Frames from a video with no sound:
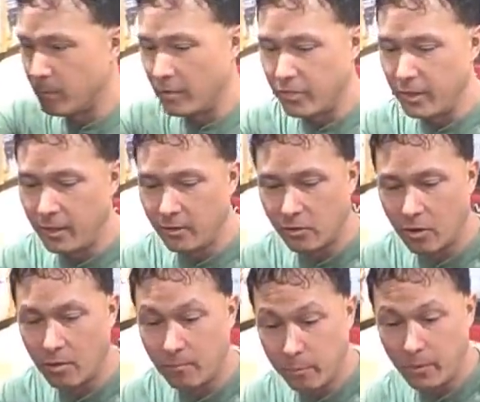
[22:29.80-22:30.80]
But these
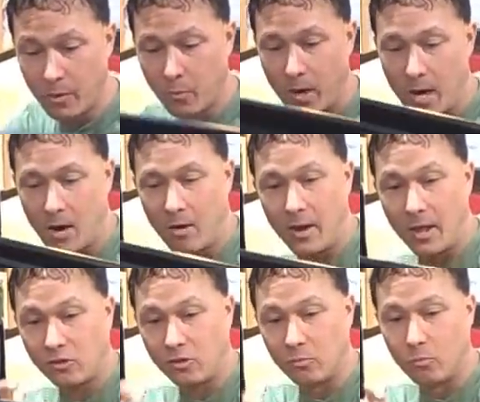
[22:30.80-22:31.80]
are pretty rare, and
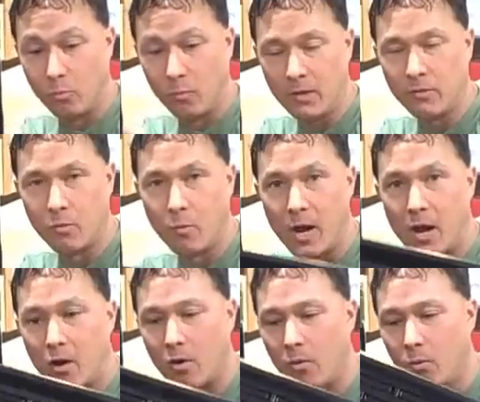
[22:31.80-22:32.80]
actually even
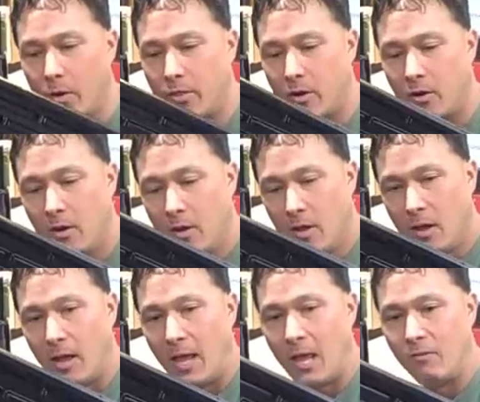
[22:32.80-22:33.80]
rarer when they're
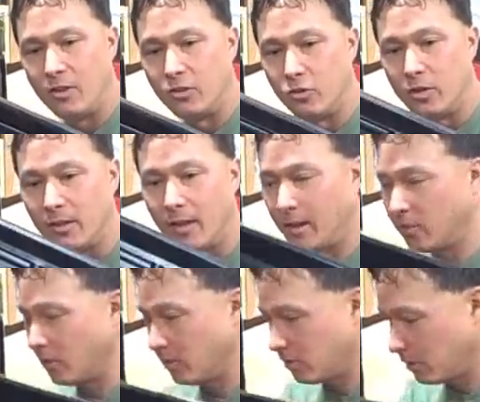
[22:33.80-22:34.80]
heavy duty like
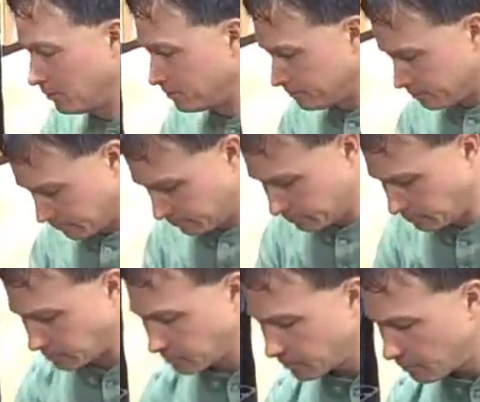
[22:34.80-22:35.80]
this.
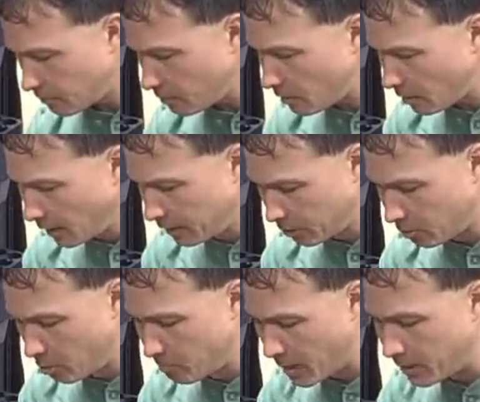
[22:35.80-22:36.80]
And to
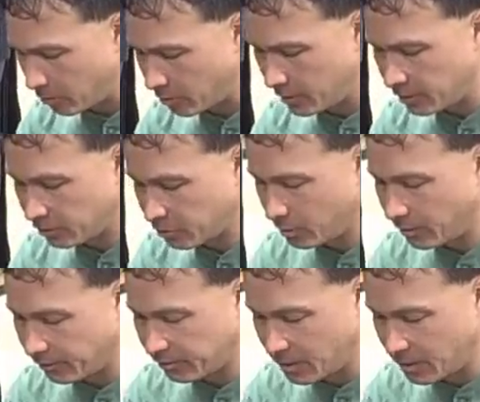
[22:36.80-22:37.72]
grow microgreens is really